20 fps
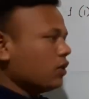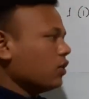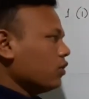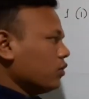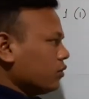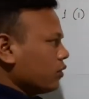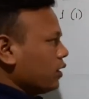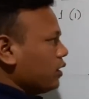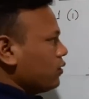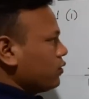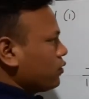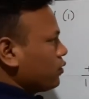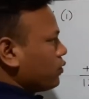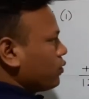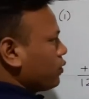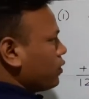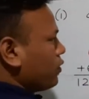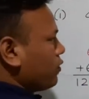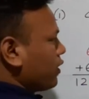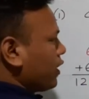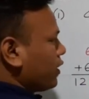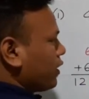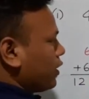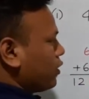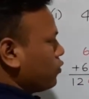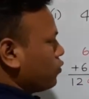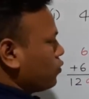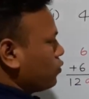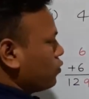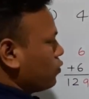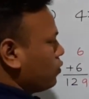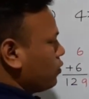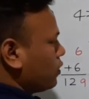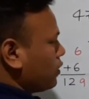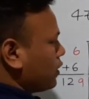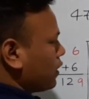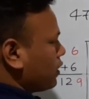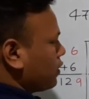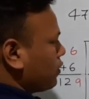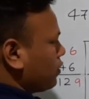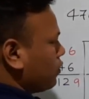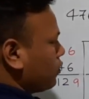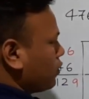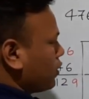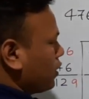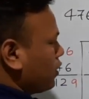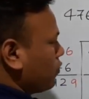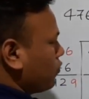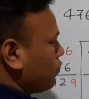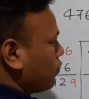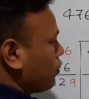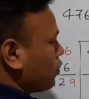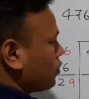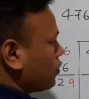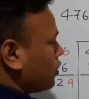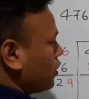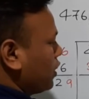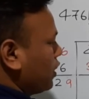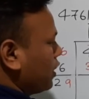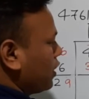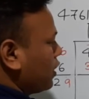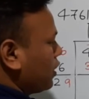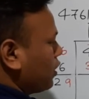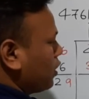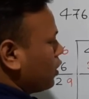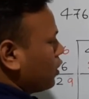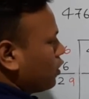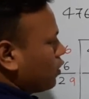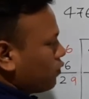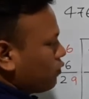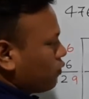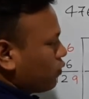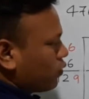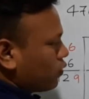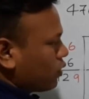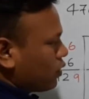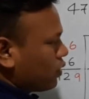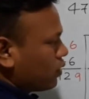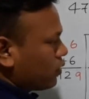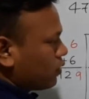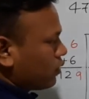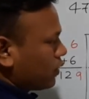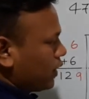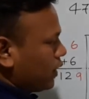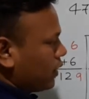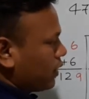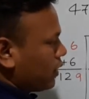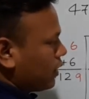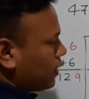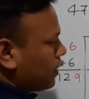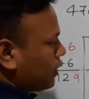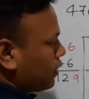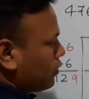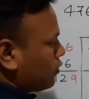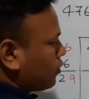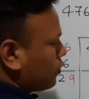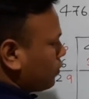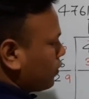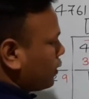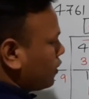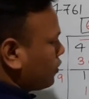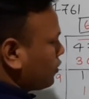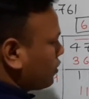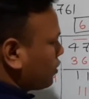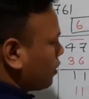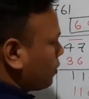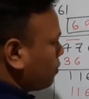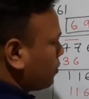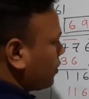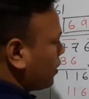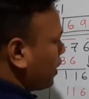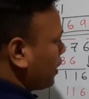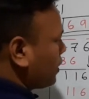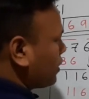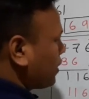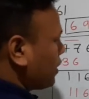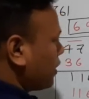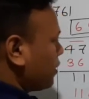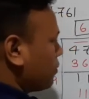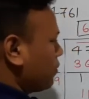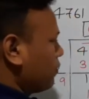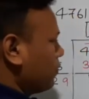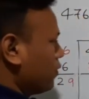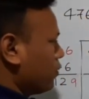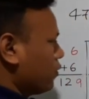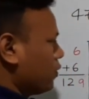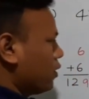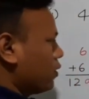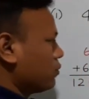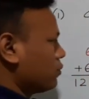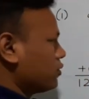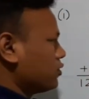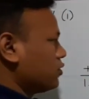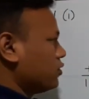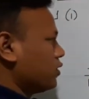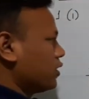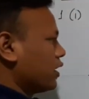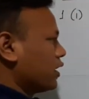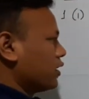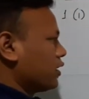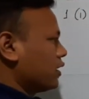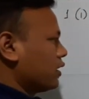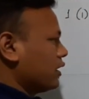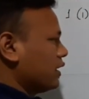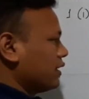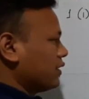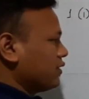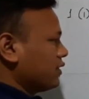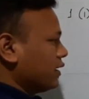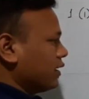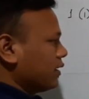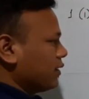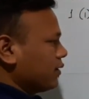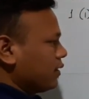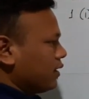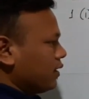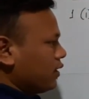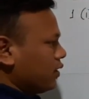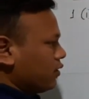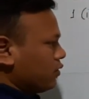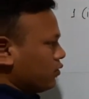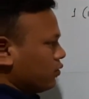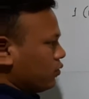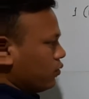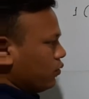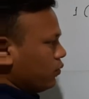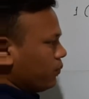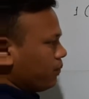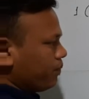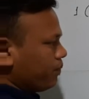Okay, so if I write 2, then you get 44. Okay, so when you subtract them, how much do you get? Let's see. So